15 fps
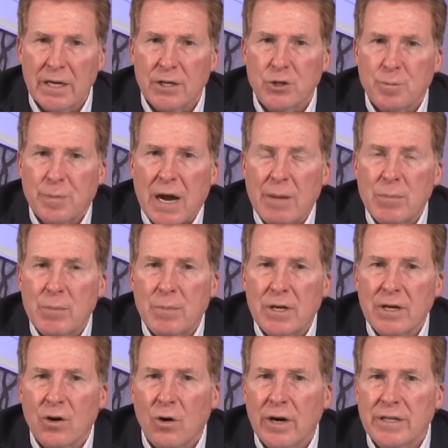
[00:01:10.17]
It's
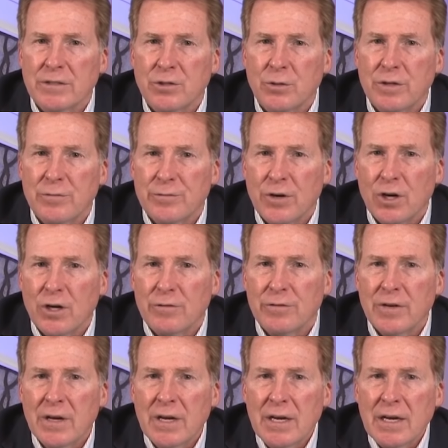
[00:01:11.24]
probably going to involve
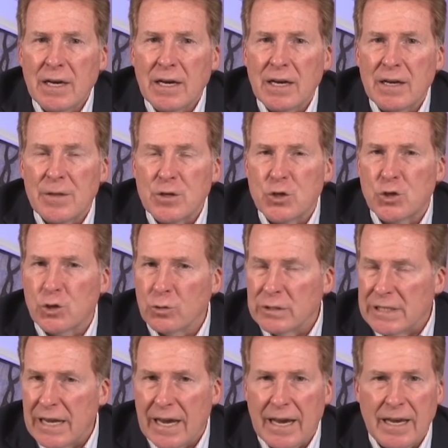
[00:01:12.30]
the
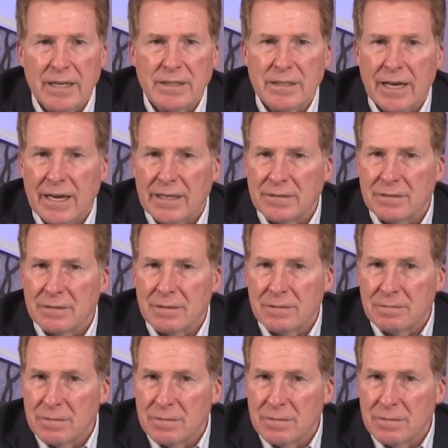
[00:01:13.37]
Sudan and